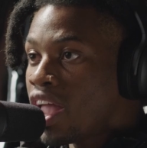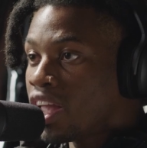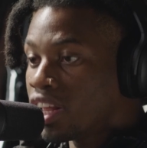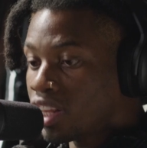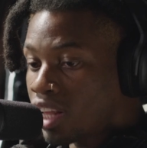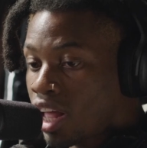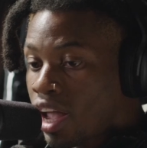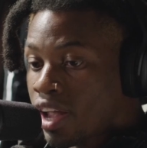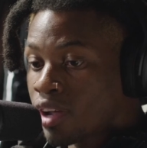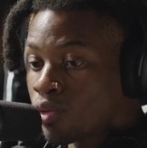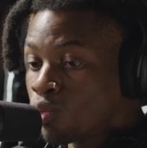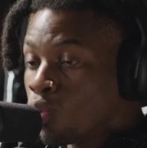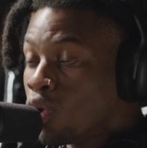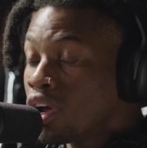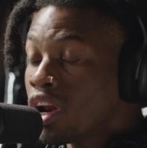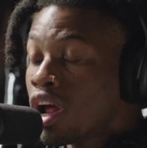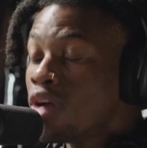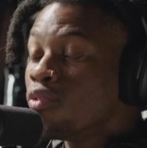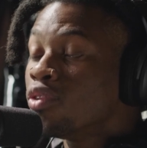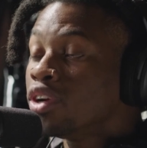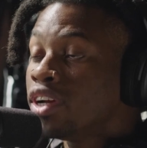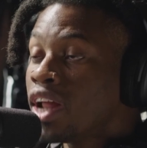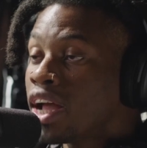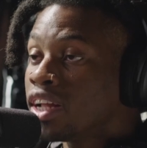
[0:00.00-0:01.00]
And like
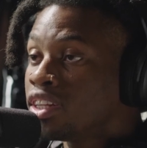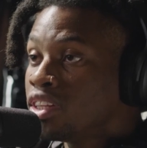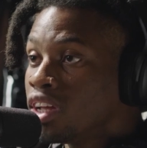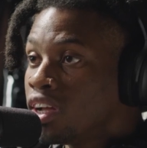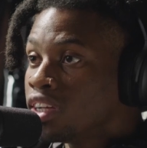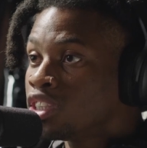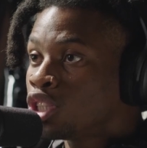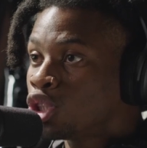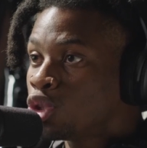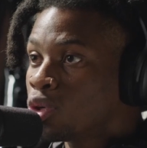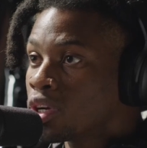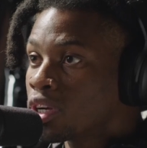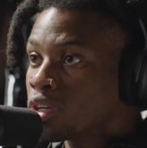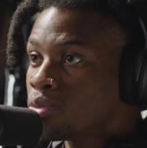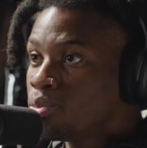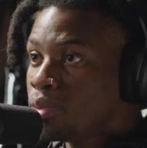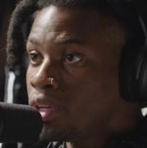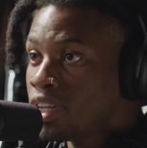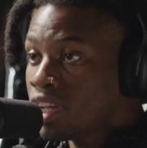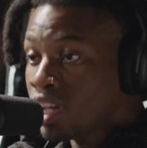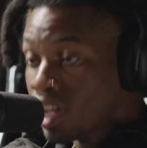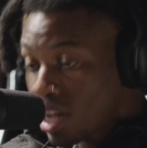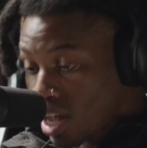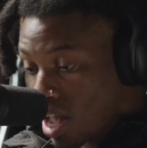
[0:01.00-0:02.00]
whatever that does trigger
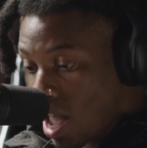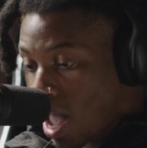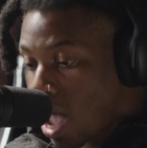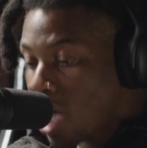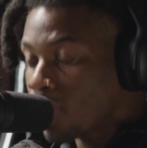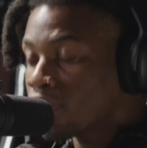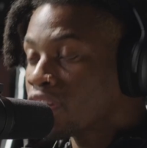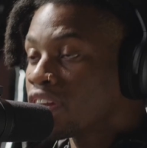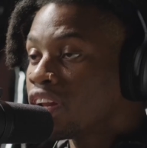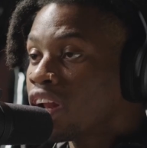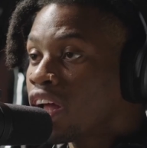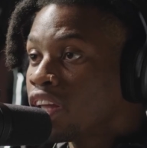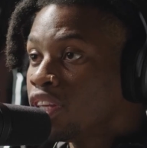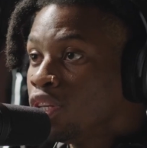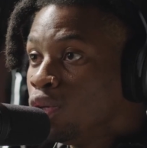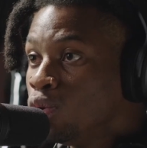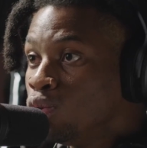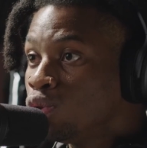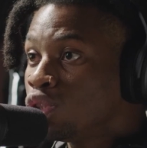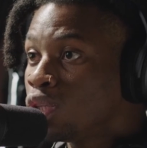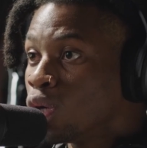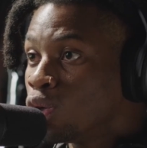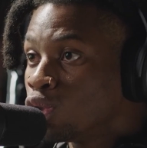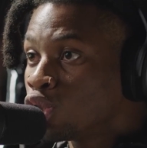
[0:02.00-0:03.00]
me, how can I
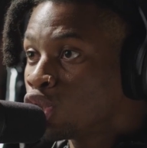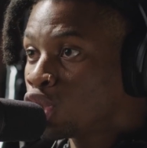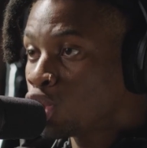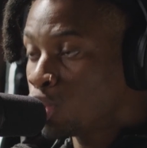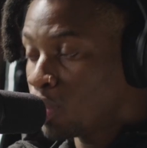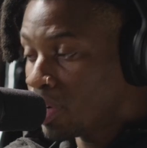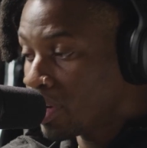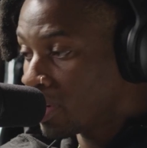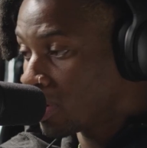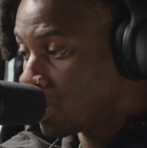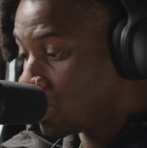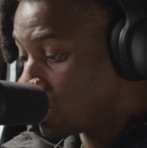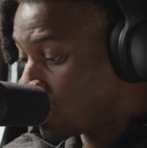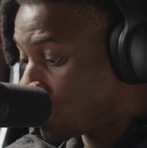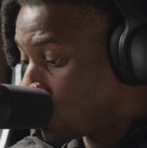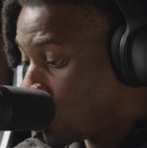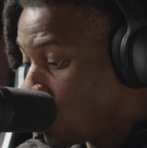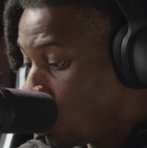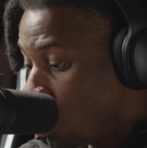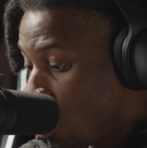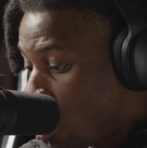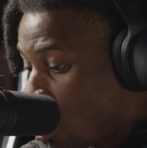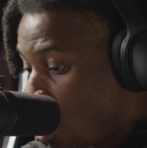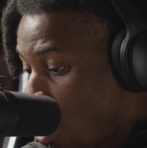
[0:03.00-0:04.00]
use those triggers
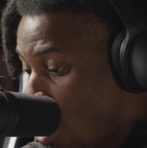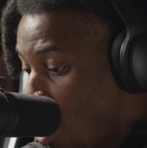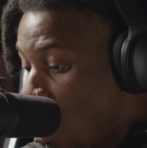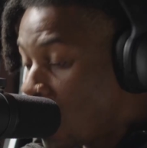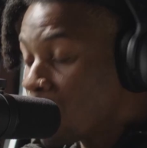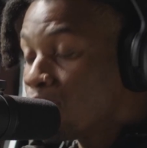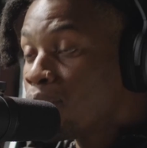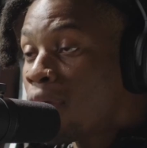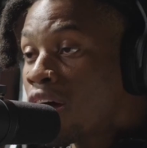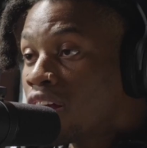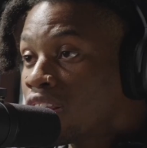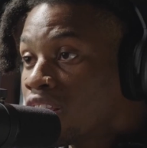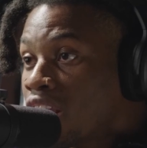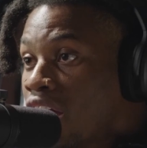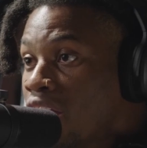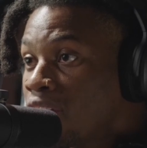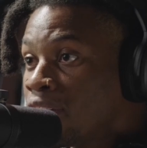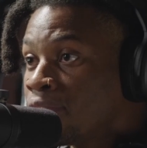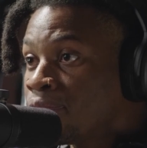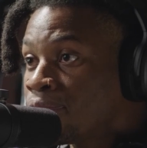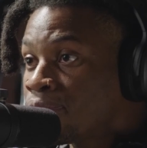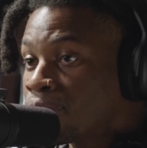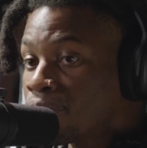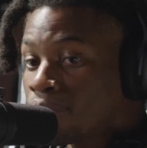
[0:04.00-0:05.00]
in my
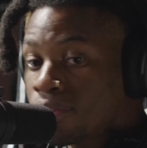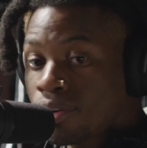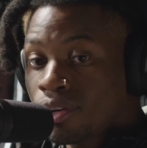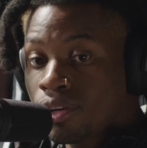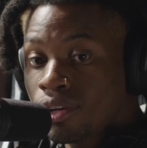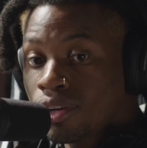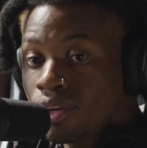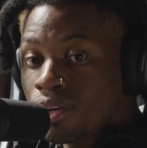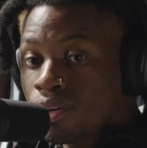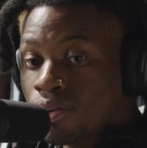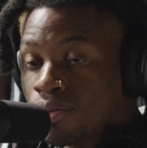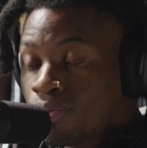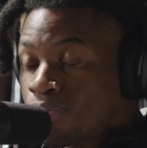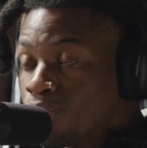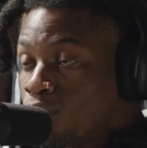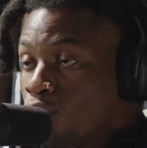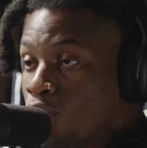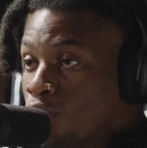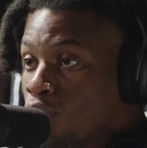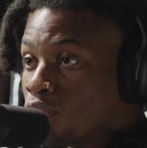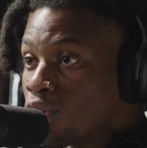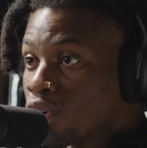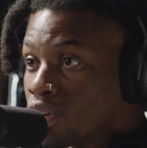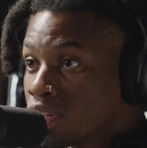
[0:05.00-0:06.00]
life
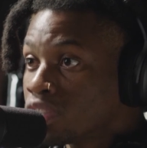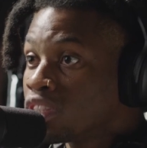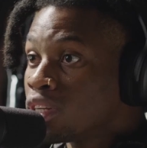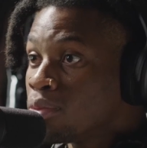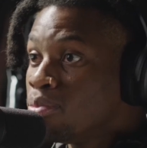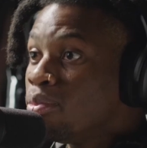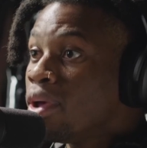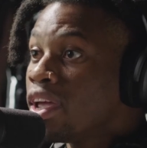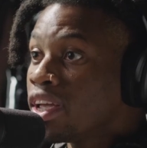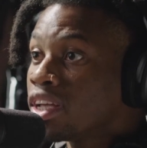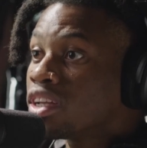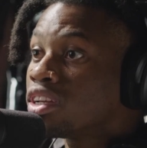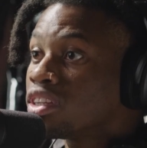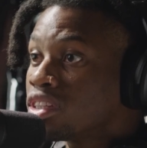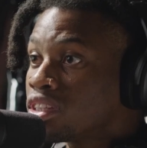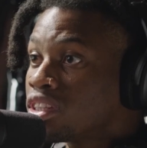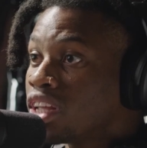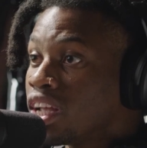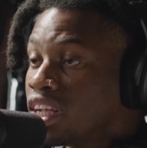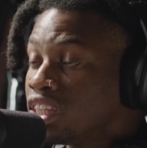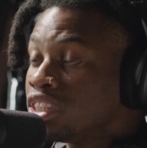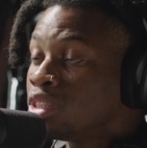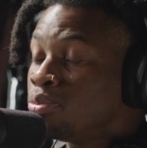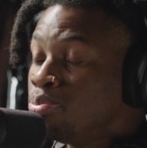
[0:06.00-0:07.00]
to make
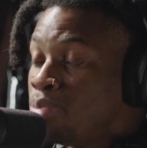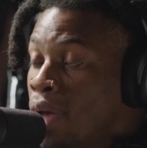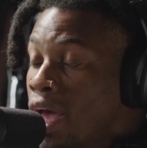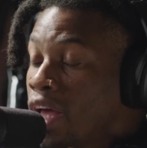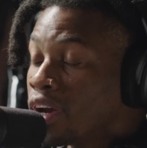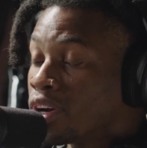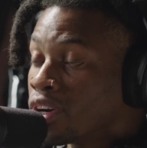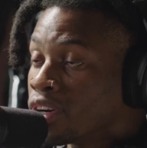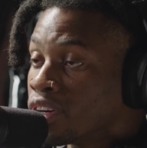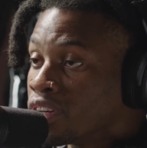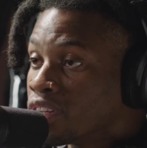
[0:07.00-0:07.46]
things better?